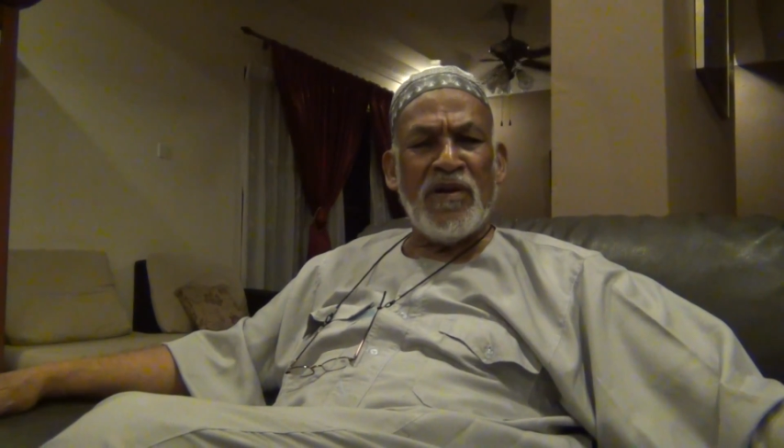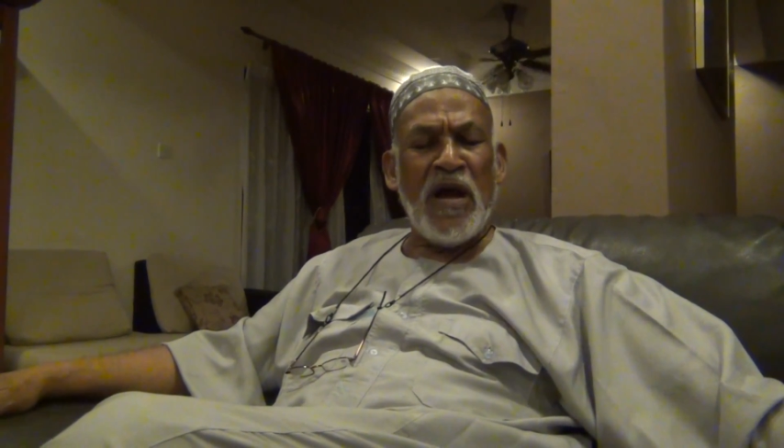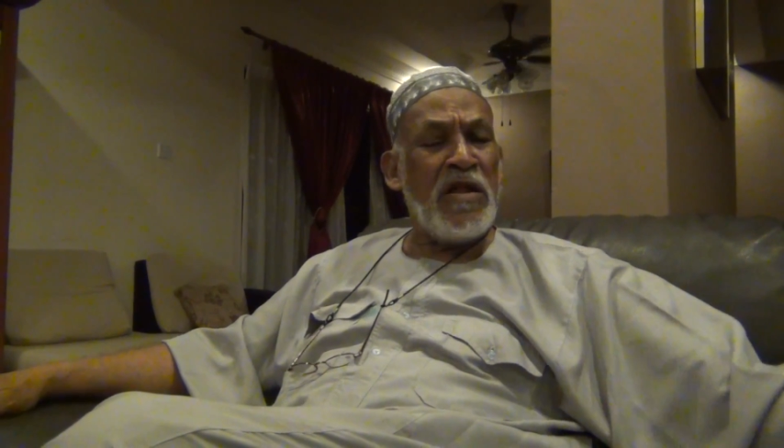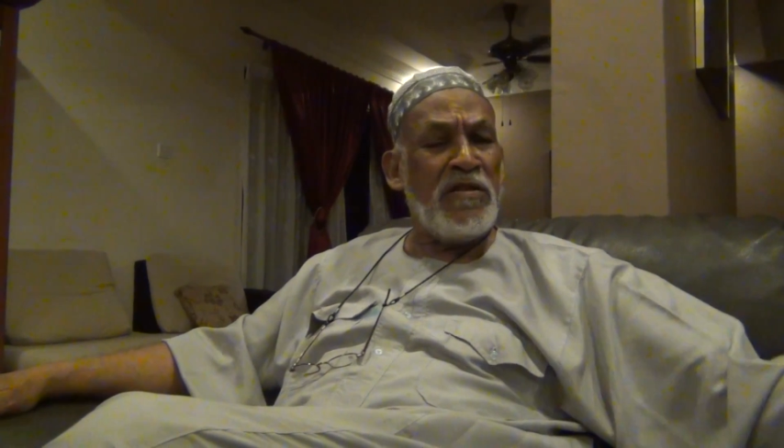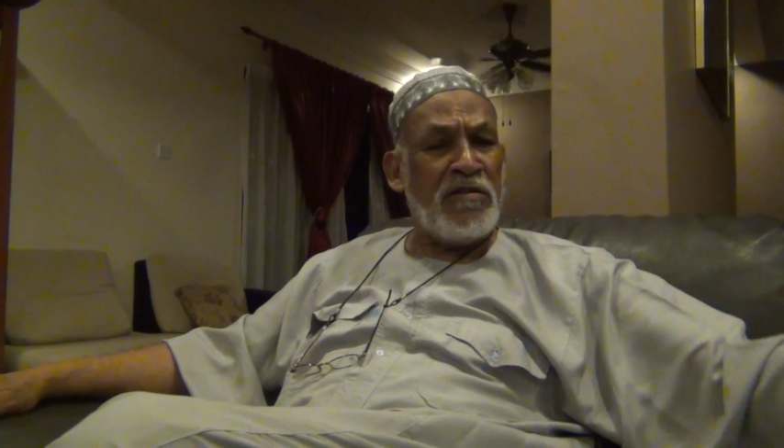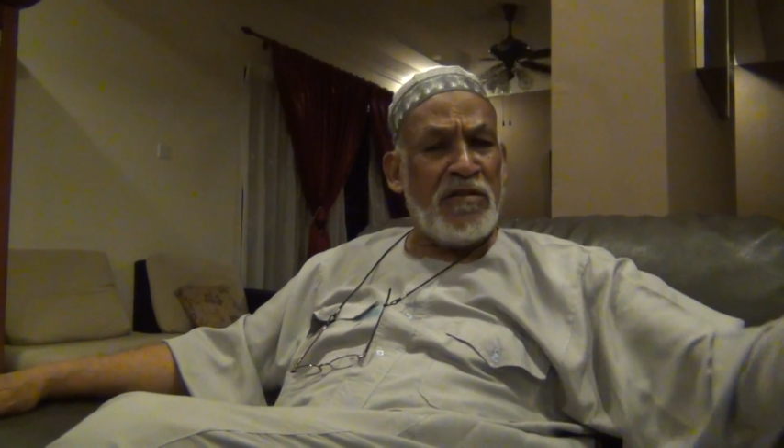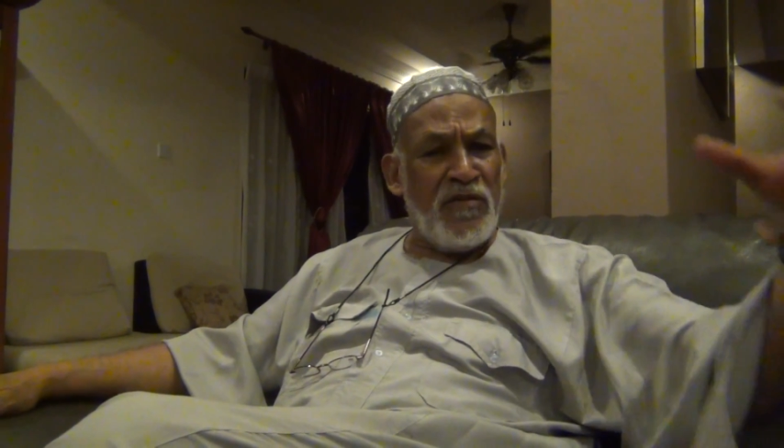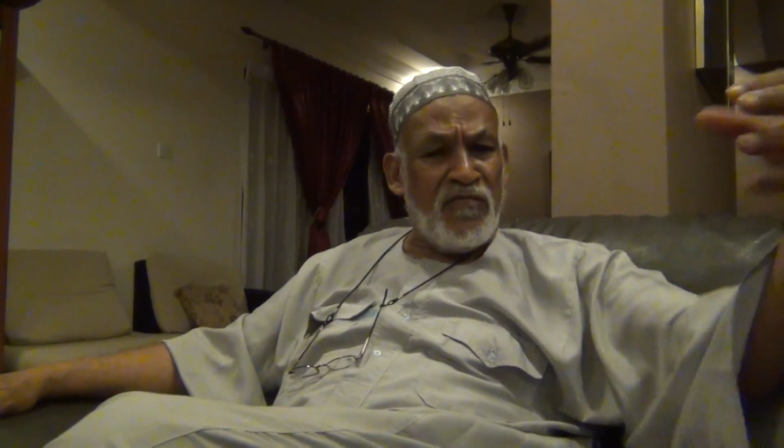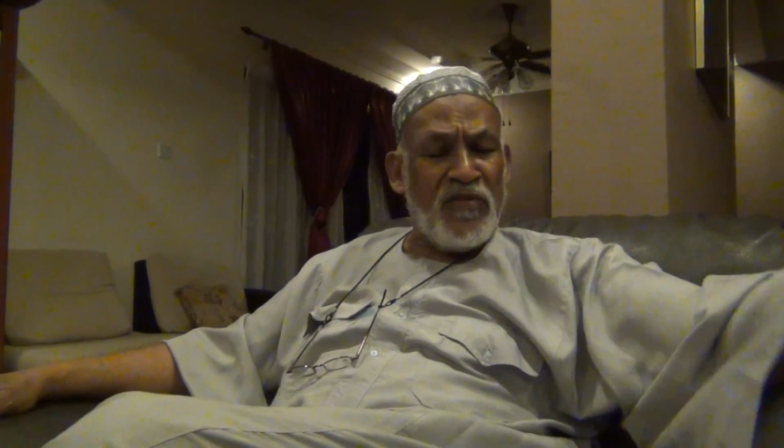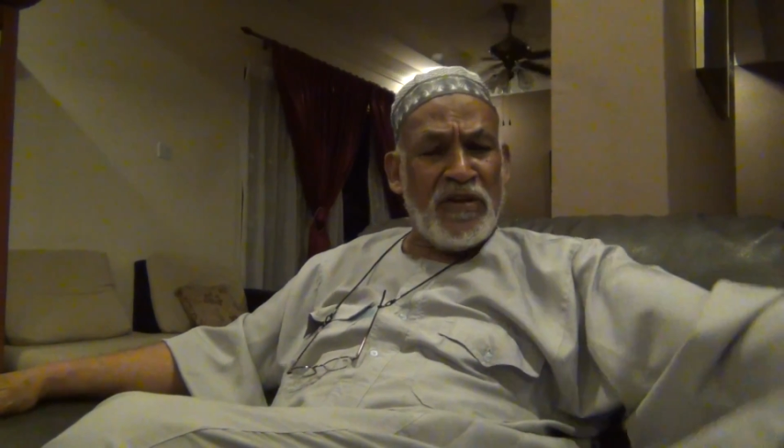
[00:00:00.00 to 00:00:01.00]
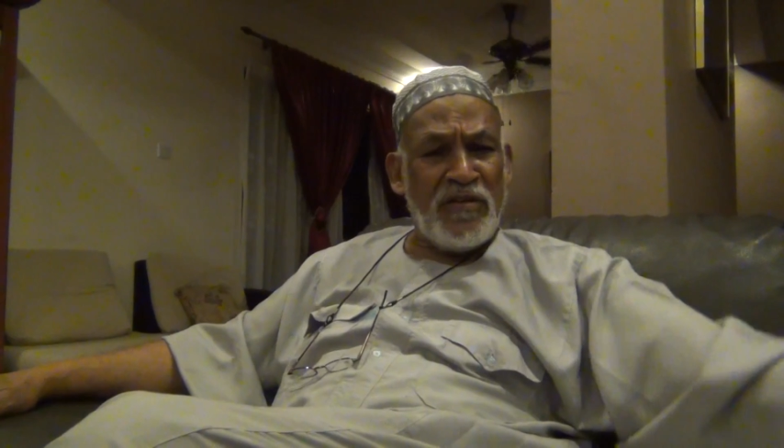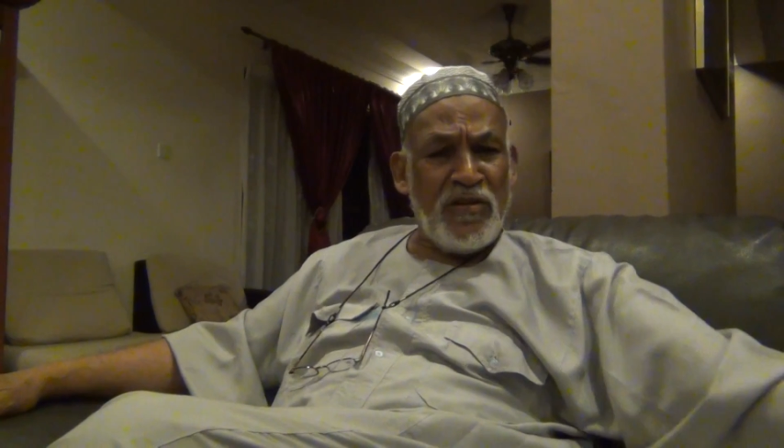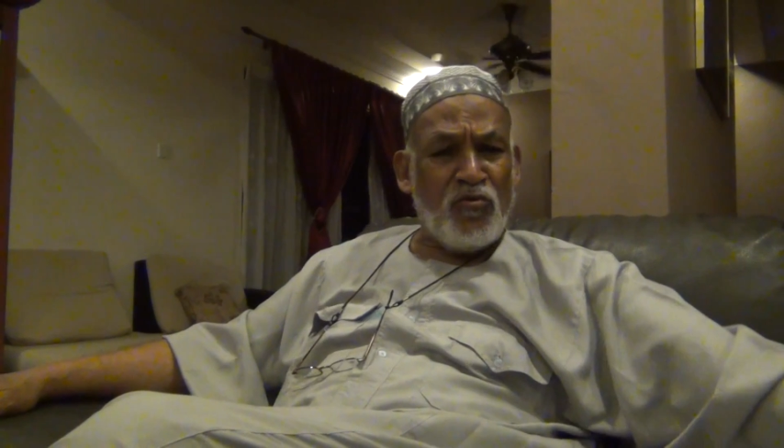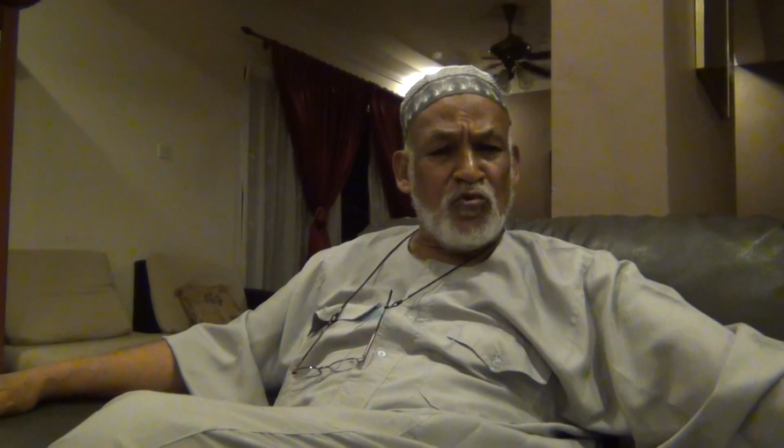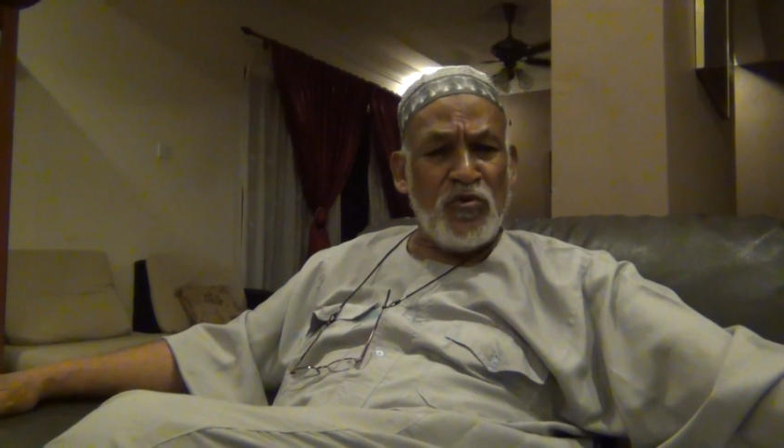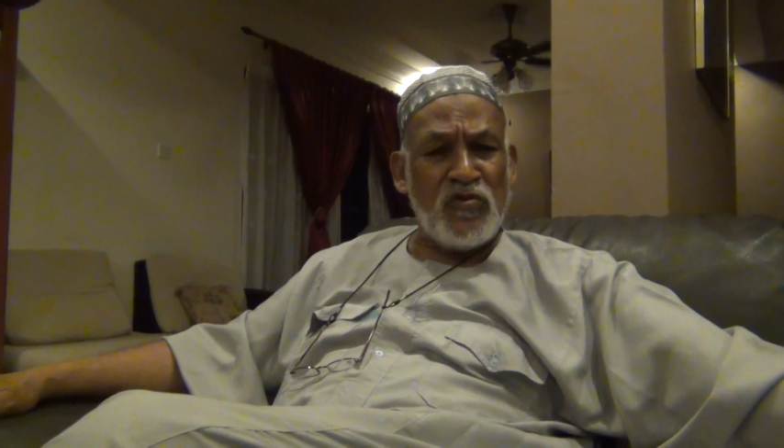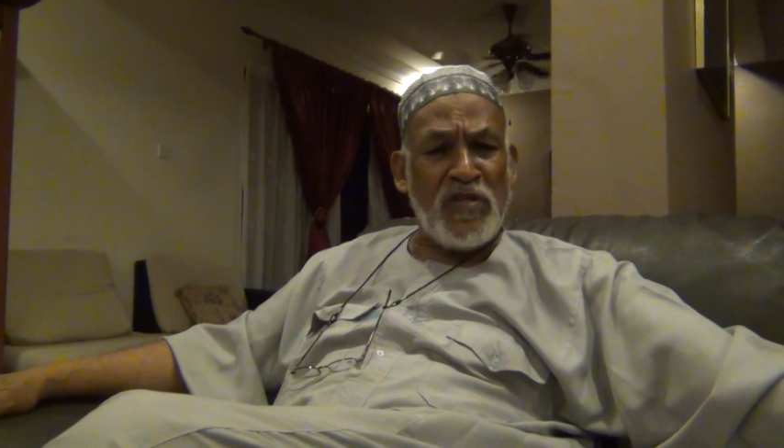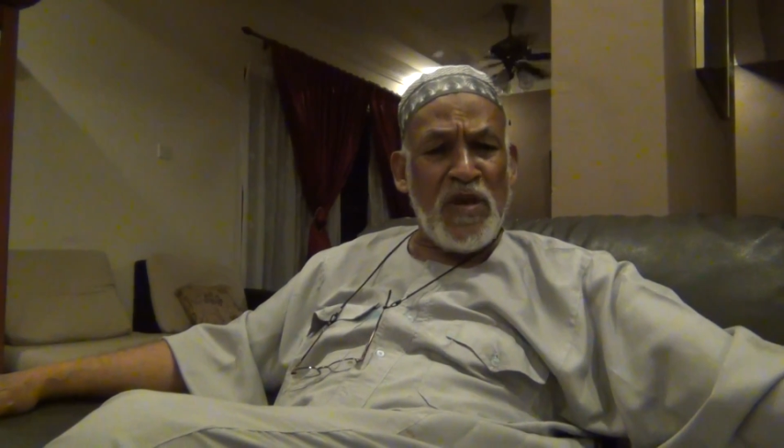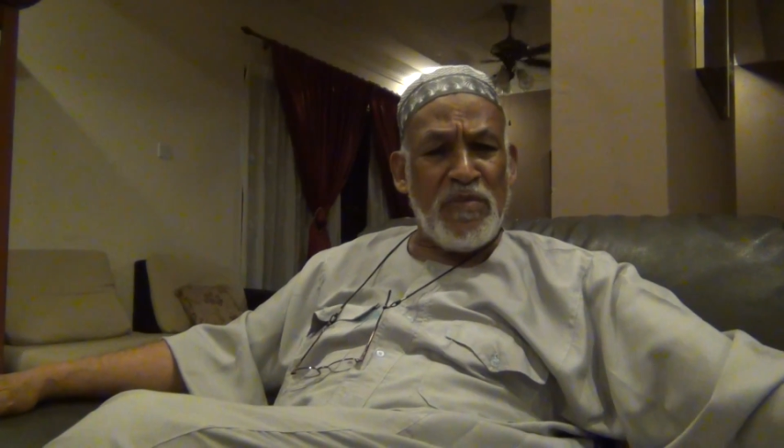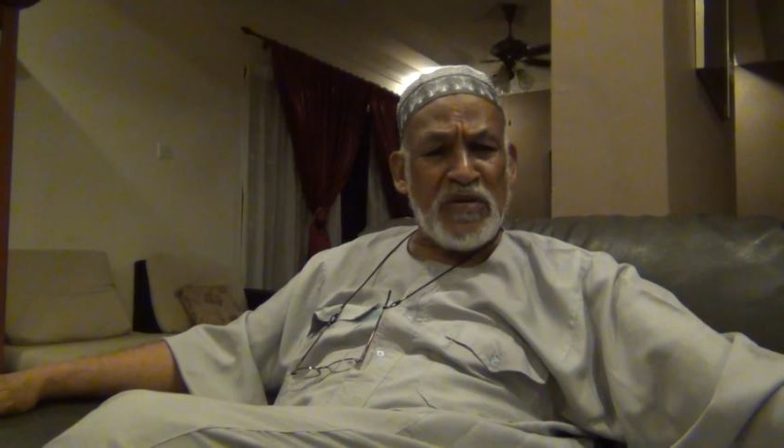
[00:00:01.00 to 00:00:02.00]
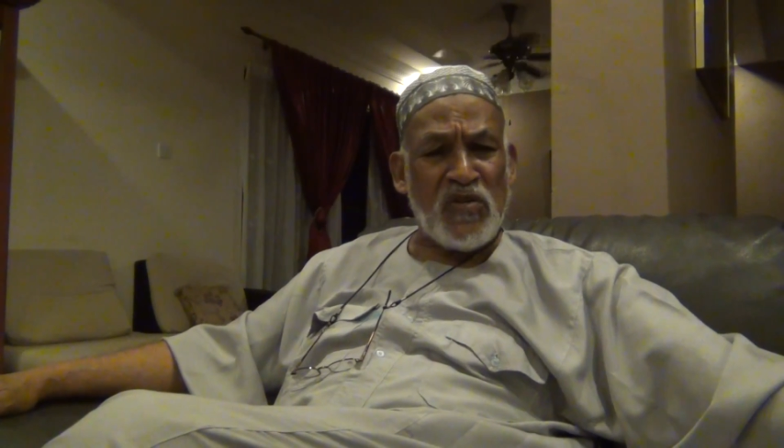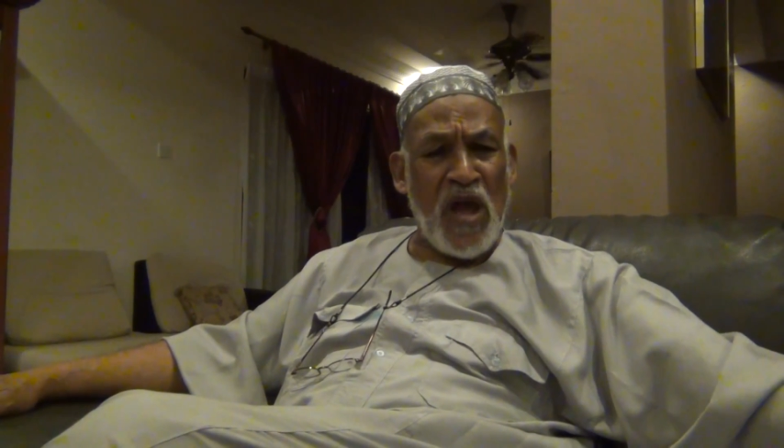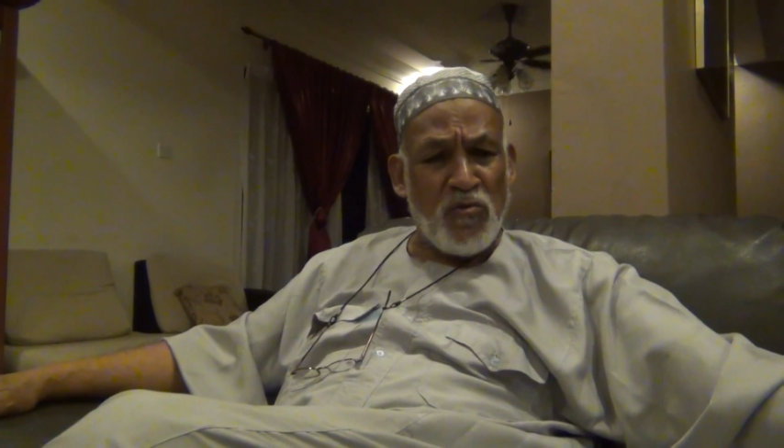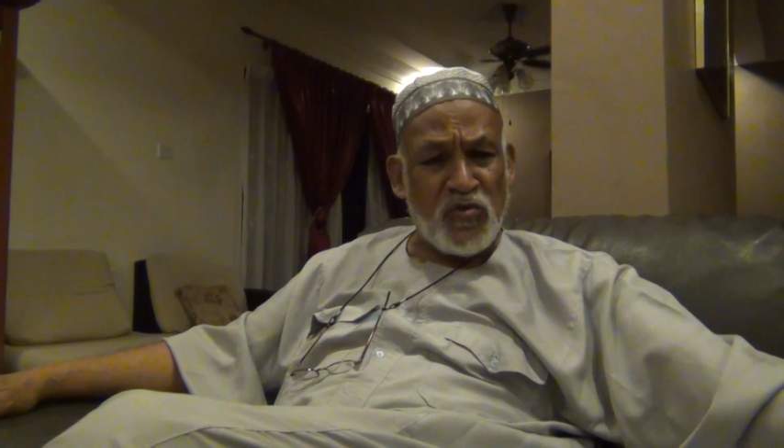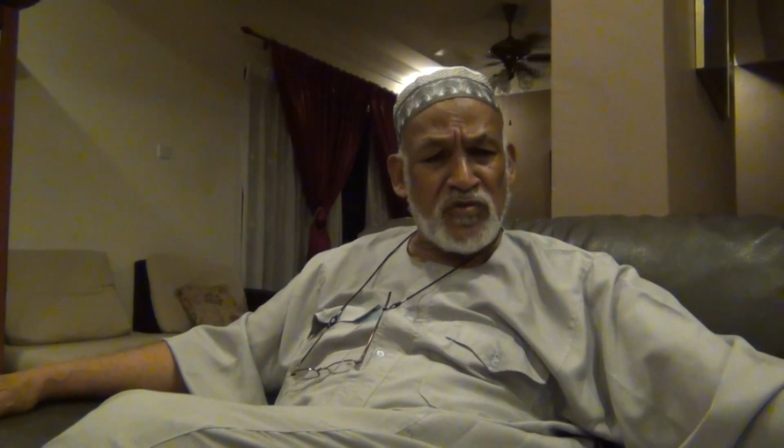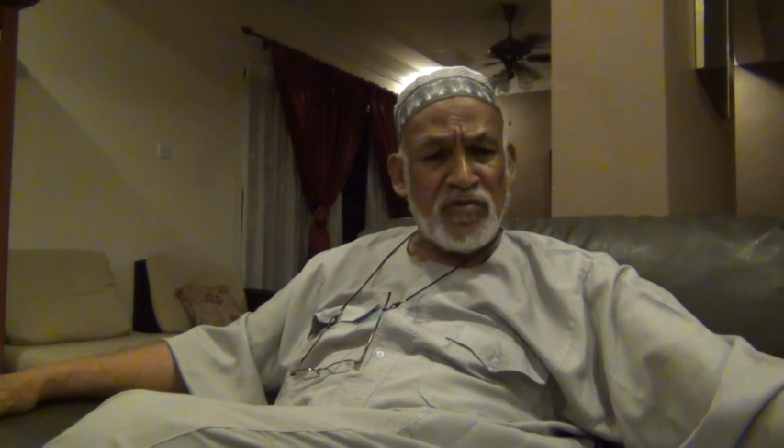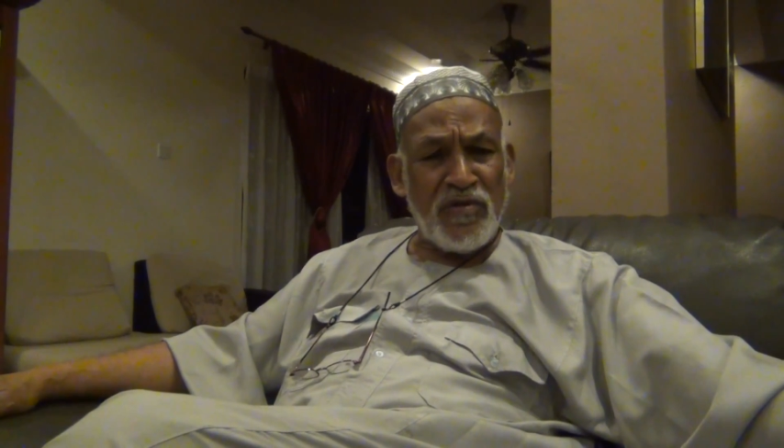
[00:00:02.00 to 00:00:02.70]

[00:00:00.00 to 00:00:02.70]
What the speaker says: And he fell into his neighbor's house.